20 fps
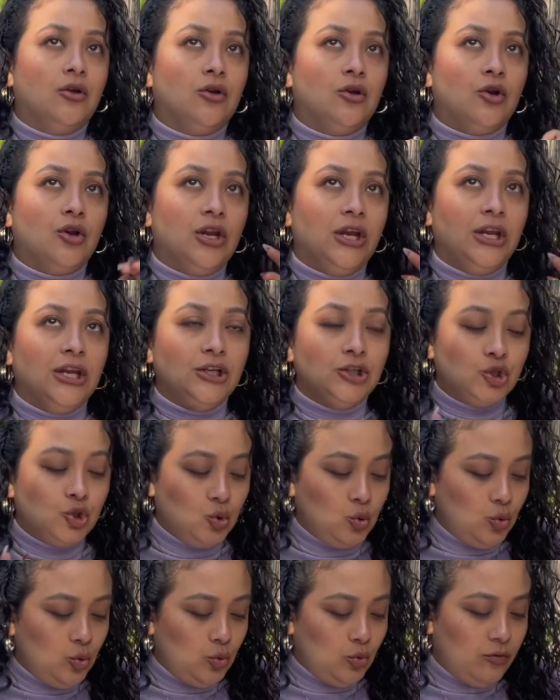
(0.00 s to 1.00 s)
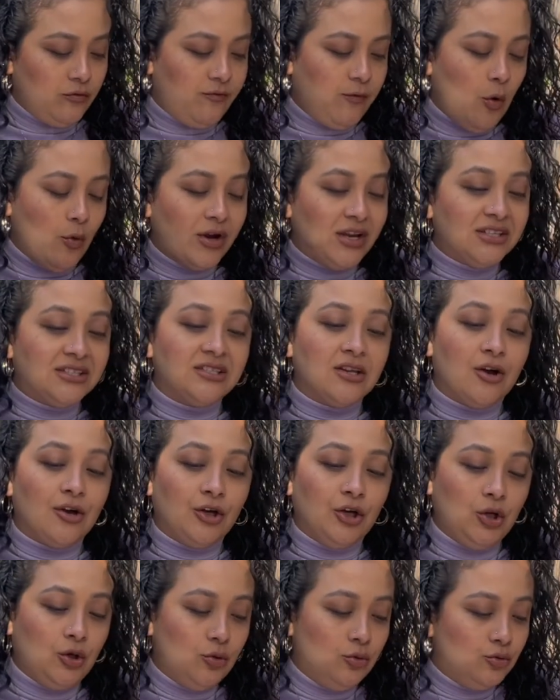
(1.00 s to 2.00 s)
you're needing to focus
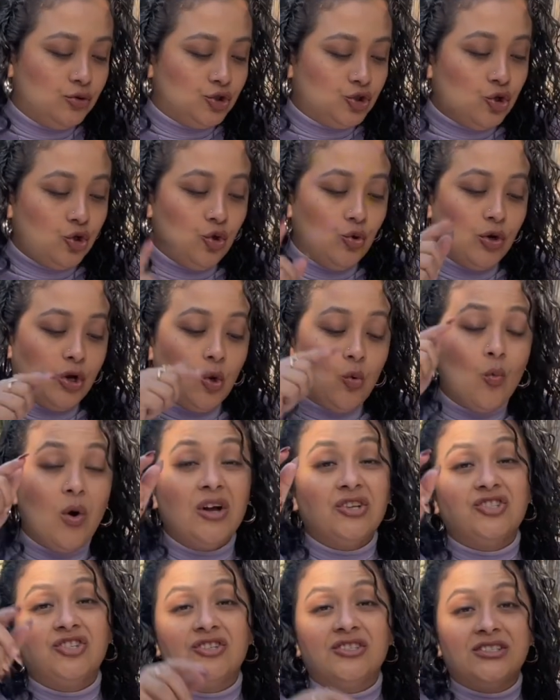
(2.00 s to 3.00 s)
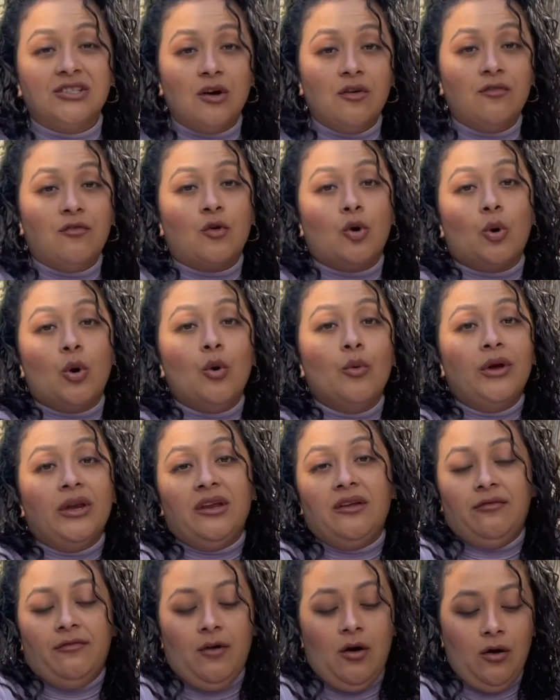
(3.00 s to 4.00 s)
on you so you can watch yourself grow
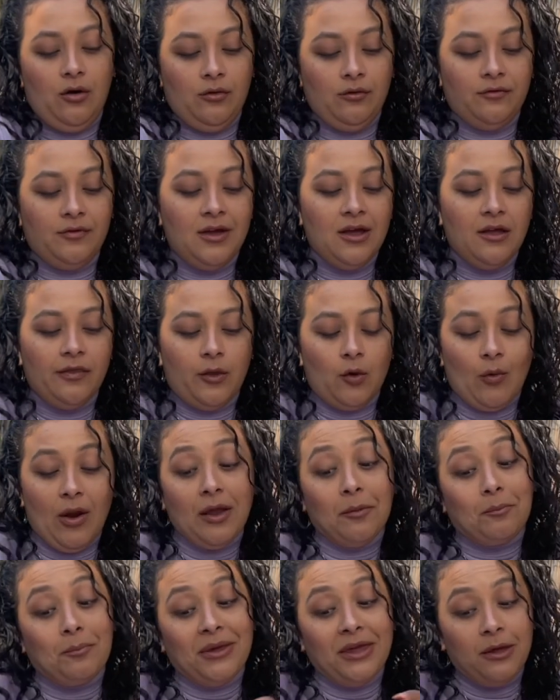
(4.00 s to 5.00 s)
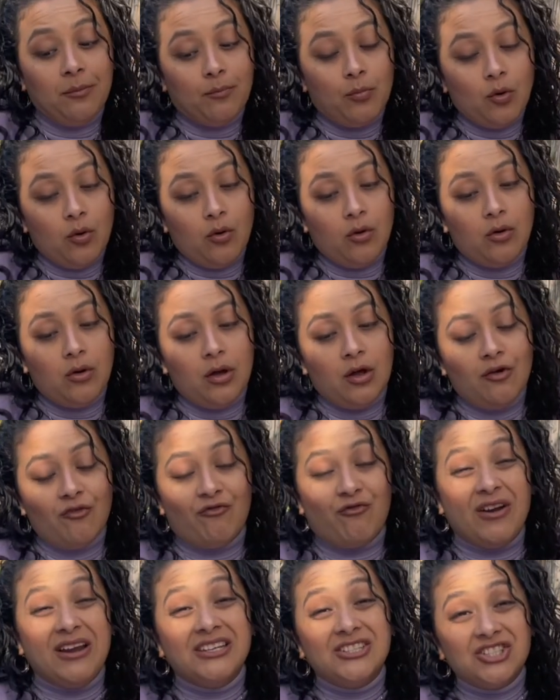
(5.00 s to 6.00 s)
and evolve. The right people,
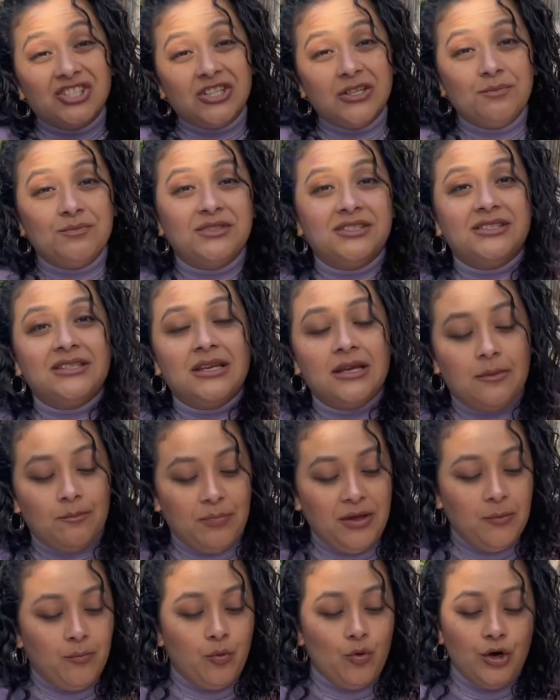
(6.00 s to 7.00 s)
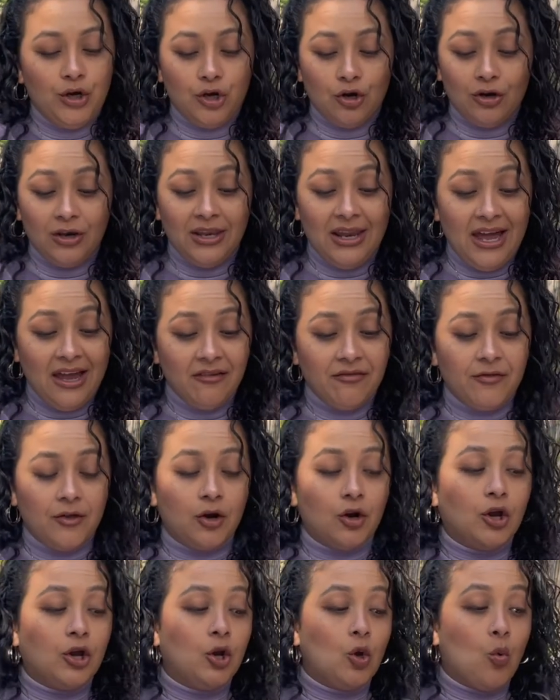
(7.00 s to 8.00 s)
friendships, people in your life
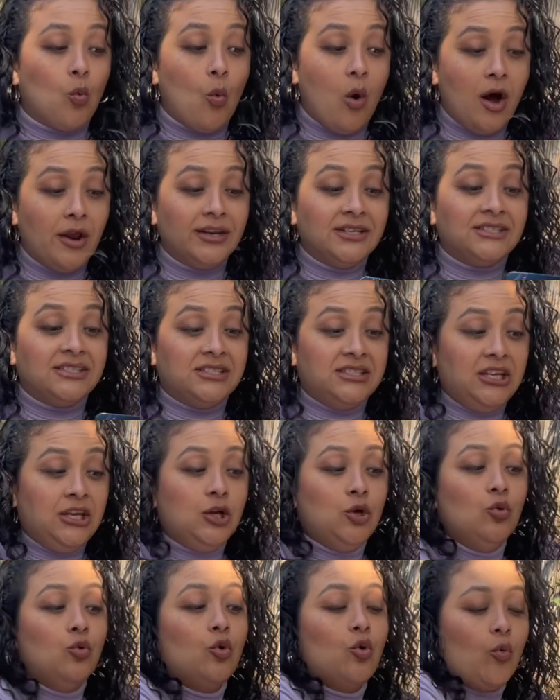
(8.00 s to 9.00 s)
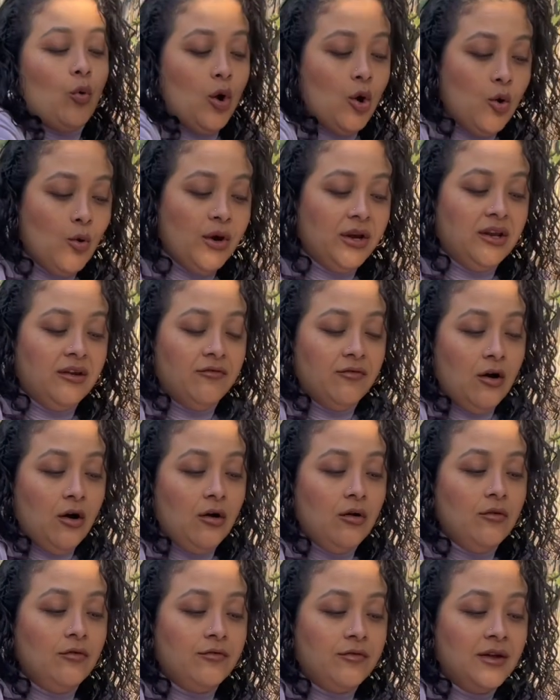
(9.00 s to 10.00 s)
that are going to want to see you grow and
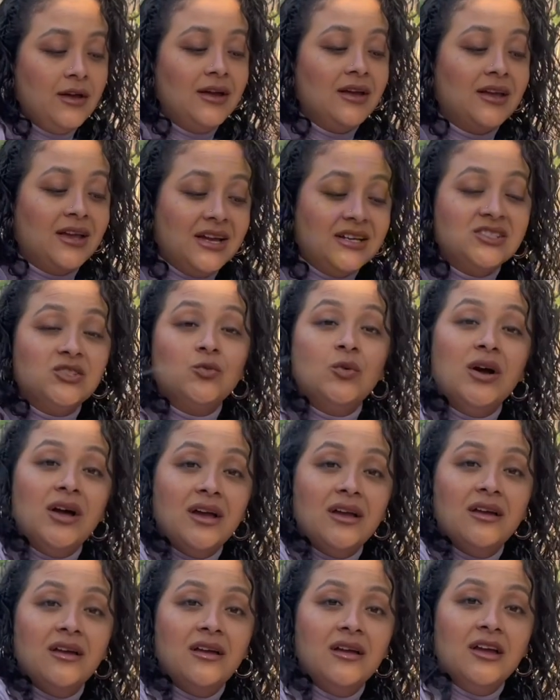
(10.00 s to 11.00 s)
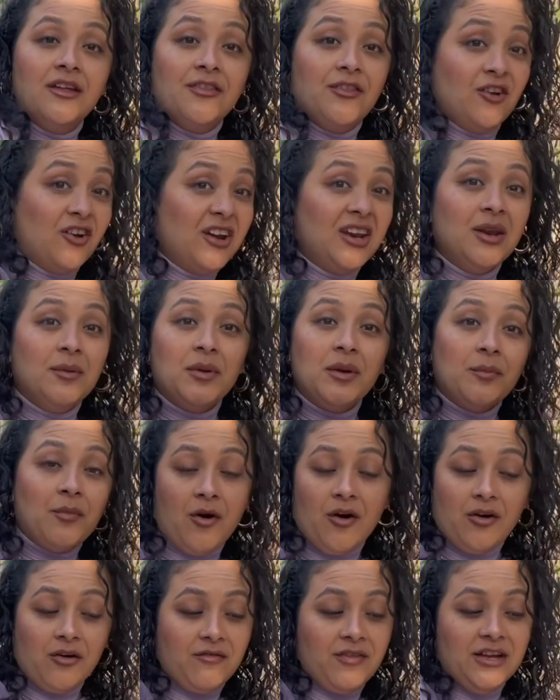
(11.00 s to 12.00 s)
evolve, guess what? They're going to be
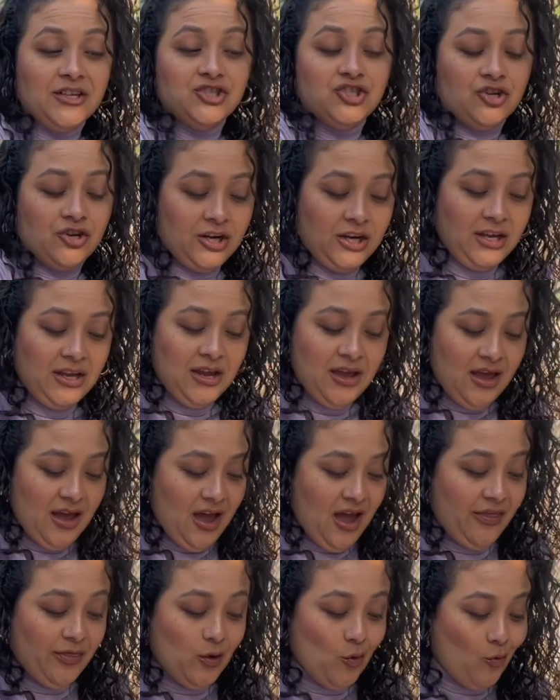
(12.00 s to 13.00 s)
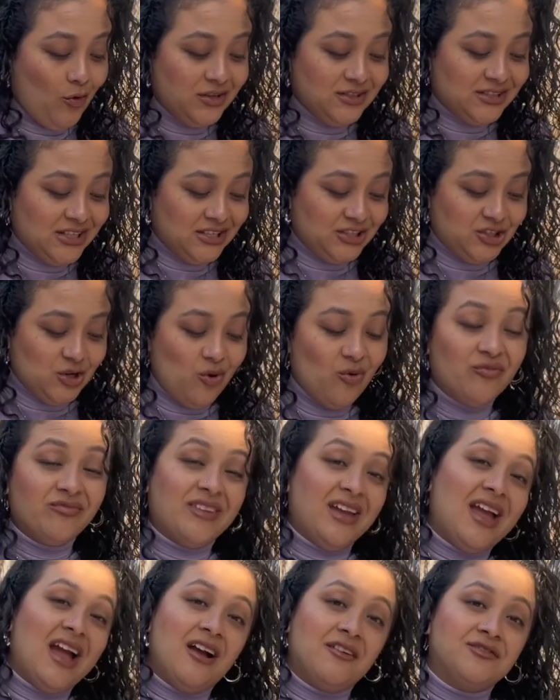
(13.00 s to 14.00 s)
part of that journey. And the ones that
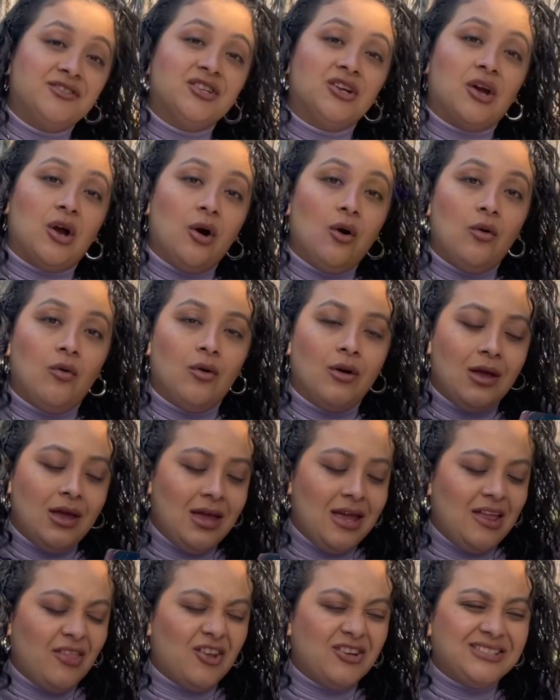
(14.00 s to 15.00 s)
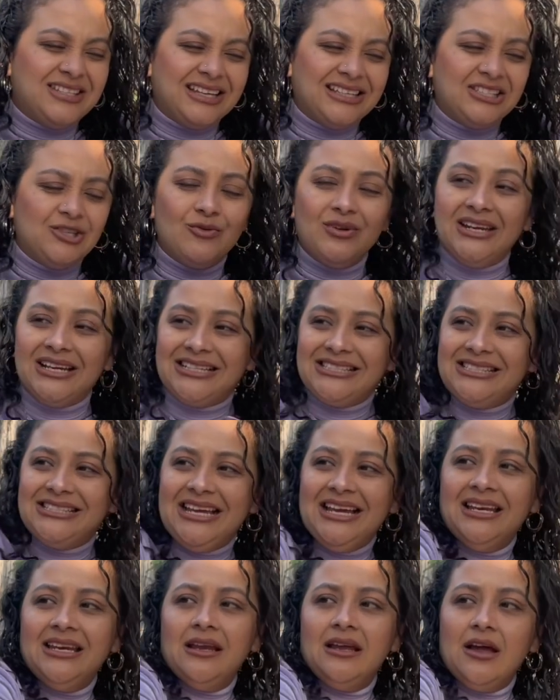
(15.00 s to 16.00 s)
don't, they have to go. There's, like, to an
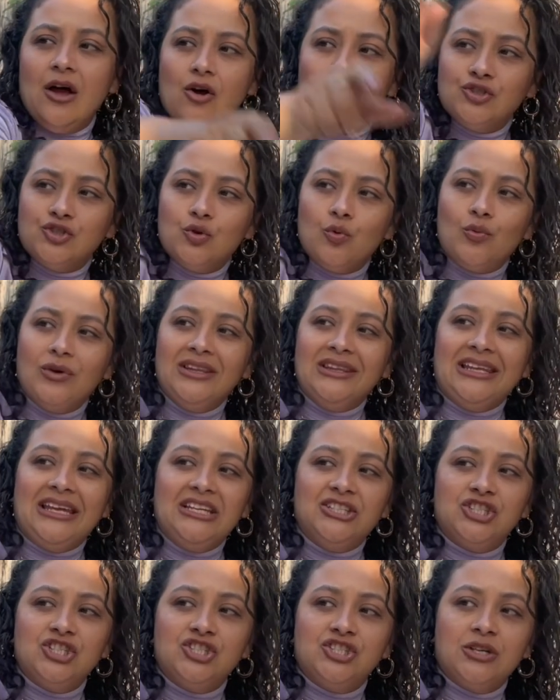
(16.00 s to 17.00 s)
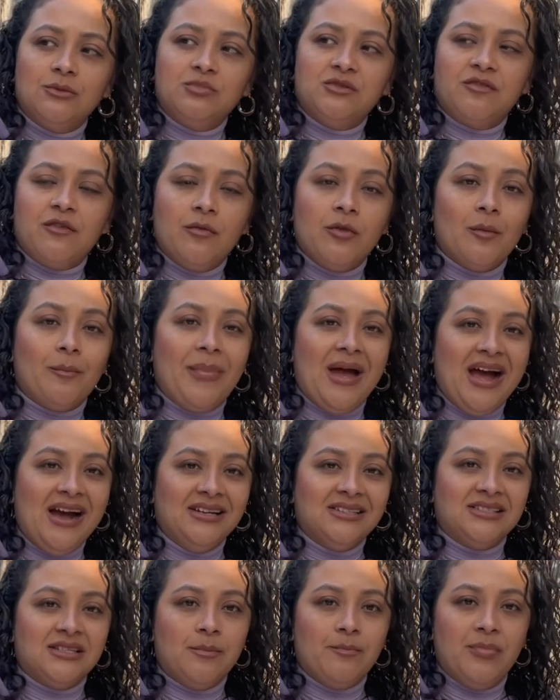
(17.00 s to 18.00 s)
extent, also relationships from the
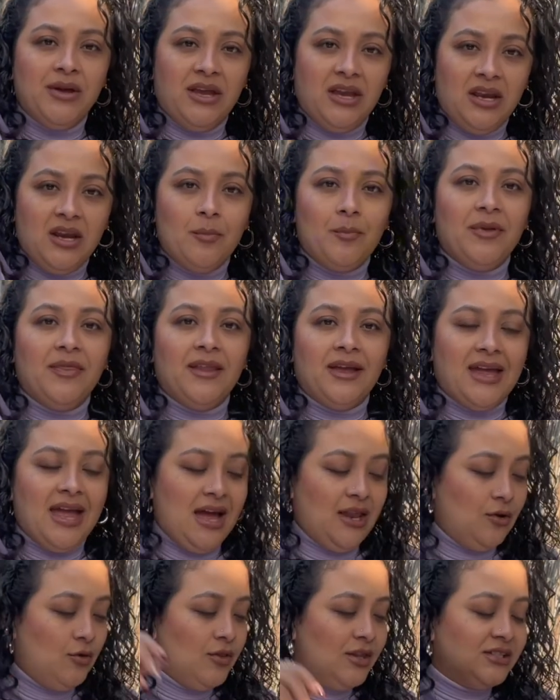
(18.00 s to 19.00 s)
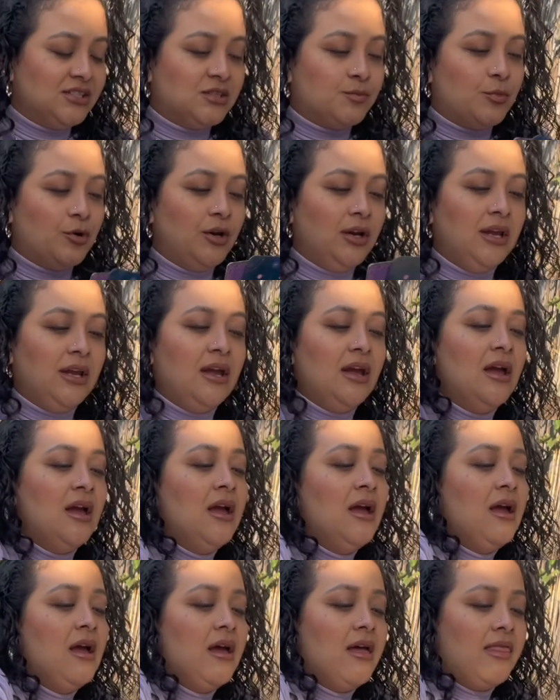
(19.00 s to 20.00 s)
past I'm picking up in the candle that's burning,
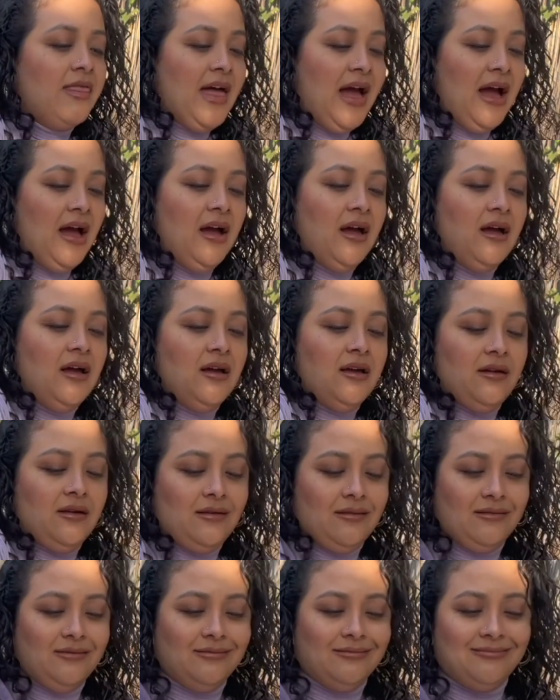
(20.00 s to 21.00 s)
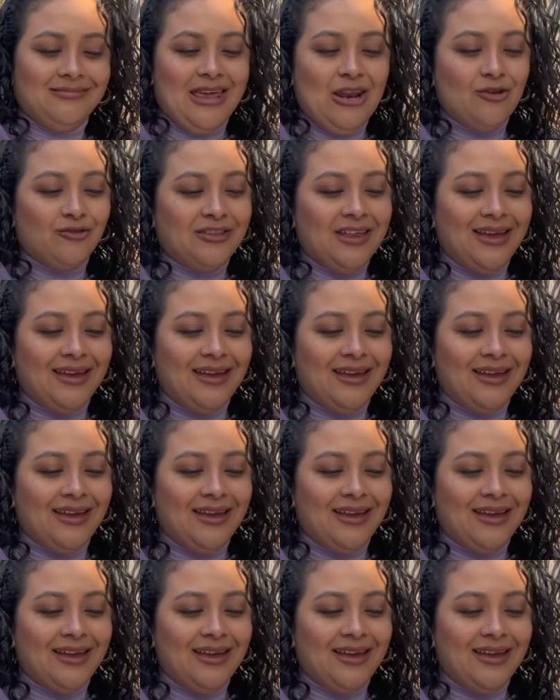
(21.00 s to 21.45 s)
that they're